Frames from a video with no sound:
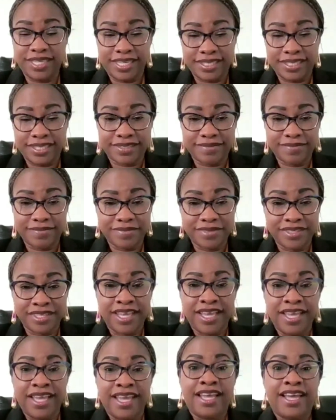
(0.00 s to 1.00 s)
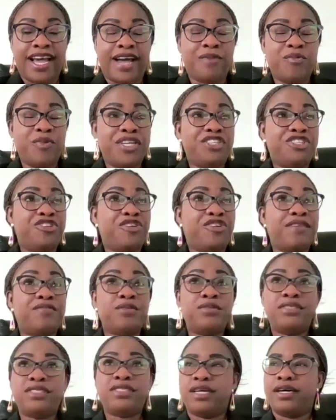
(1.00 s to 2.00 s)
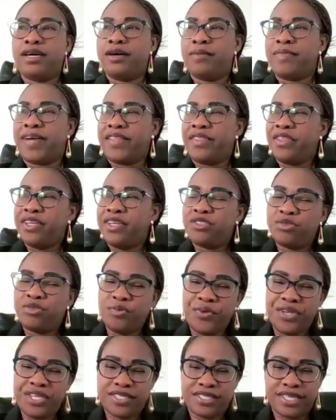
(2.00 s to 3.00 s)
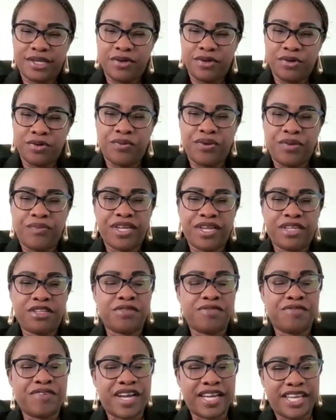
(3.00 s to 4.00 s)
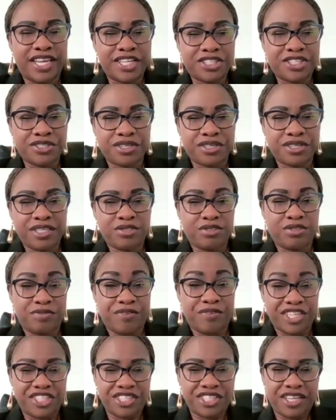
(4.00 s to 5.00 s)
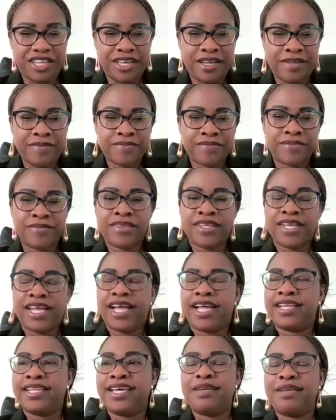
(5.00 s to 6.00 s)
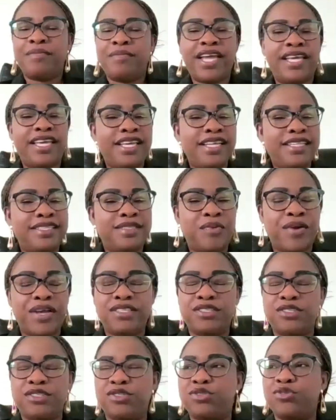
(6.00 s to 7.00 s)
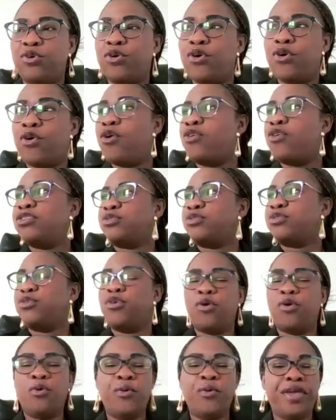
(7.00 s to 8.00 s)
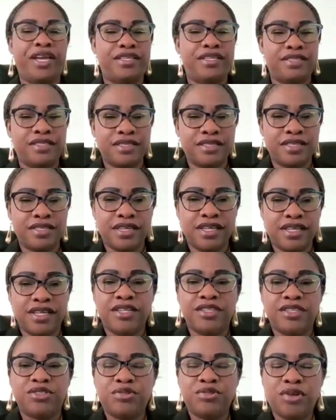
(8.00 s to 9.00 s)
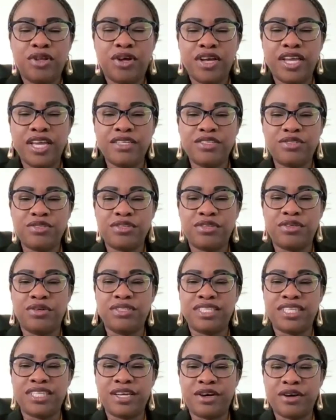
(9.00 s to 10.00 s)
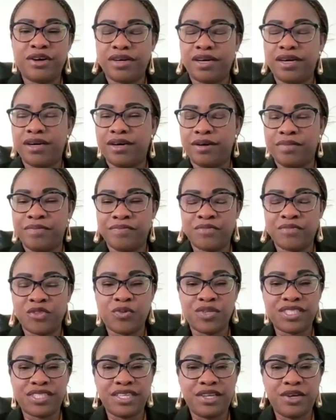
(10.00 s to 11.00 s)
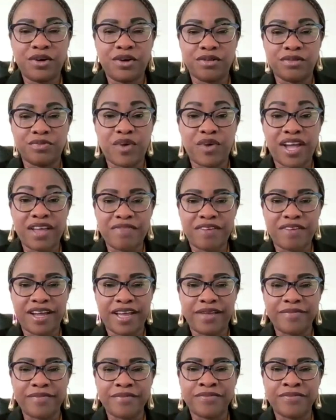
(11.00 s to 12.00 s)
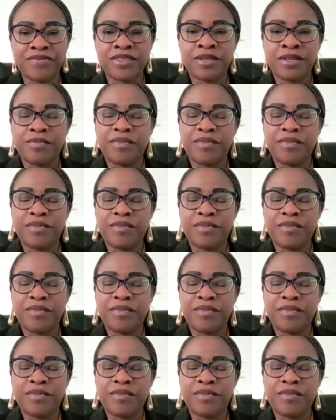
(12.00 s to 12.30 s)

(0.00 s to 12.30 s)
these days. Yeah. We traveled, I think 2 weeks ago, we went on vacation to Virginia. And then my kids were so quick to log into the hotel, what's it called, Wi-Fi.